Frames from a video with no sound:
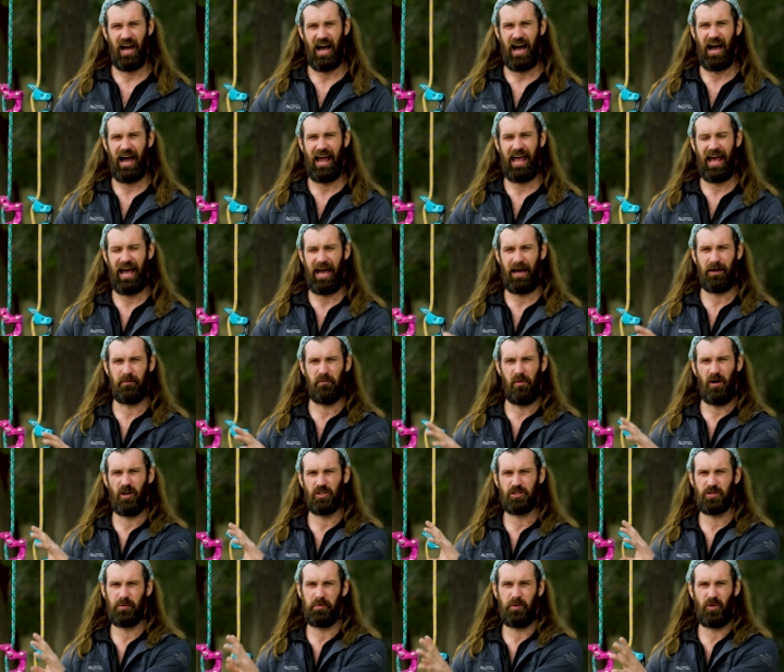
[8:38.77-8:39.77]
I had
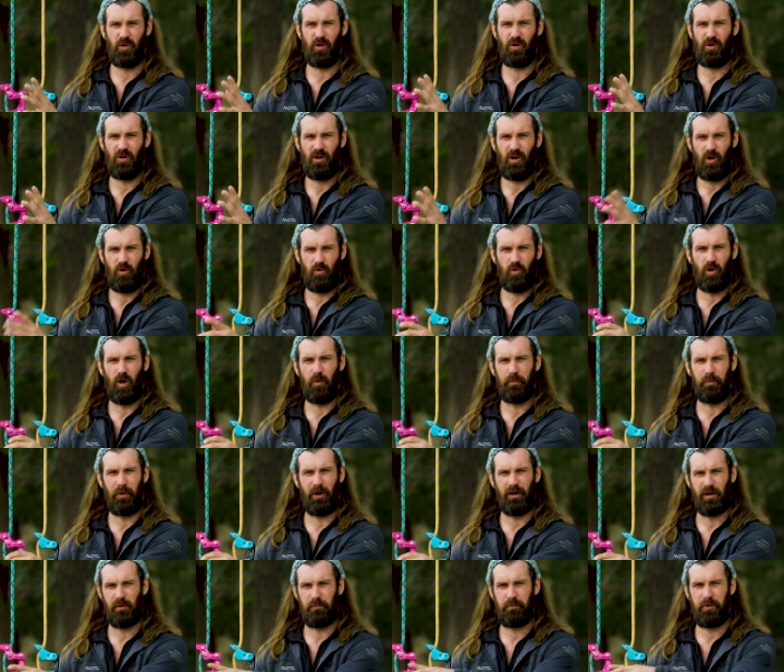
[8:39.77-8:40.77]
multiple Rope
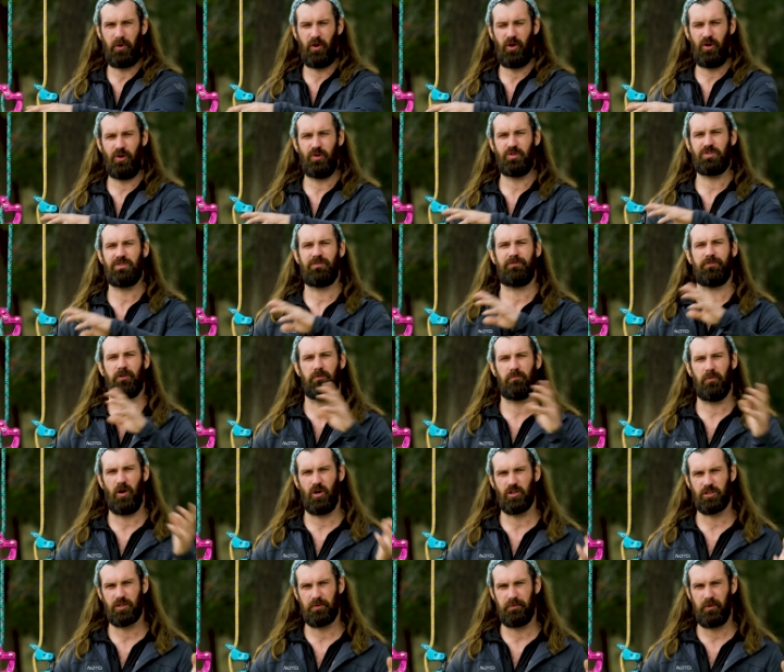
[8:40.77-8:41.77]
Runner Pros for
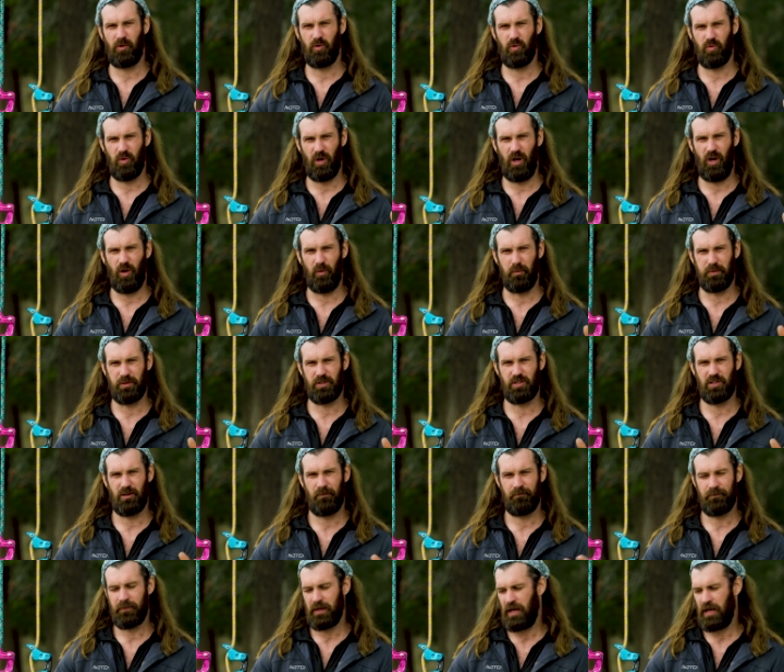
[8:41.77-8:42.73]
multiple ropes.